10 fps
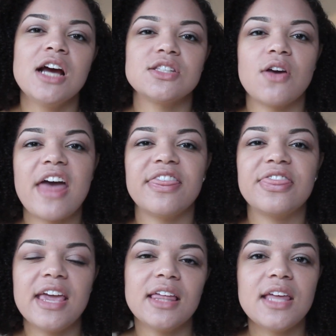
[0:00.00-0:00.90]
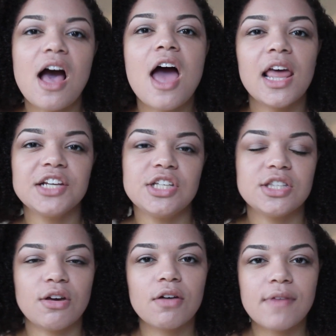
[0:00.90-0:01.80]
So I think the
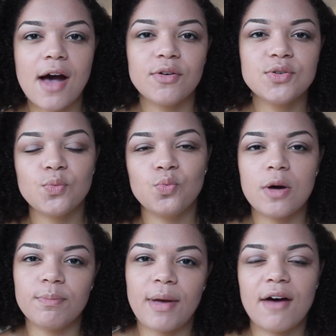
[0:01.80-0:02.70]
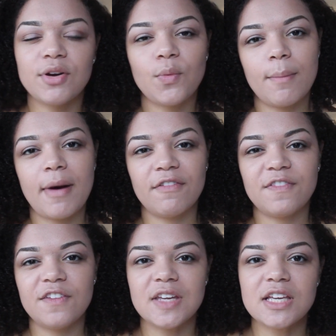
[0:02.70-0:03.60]
eyelashes are around £1 or
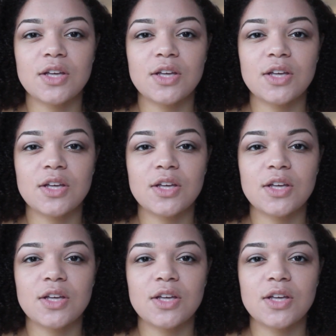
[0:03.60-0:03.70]
£1.50,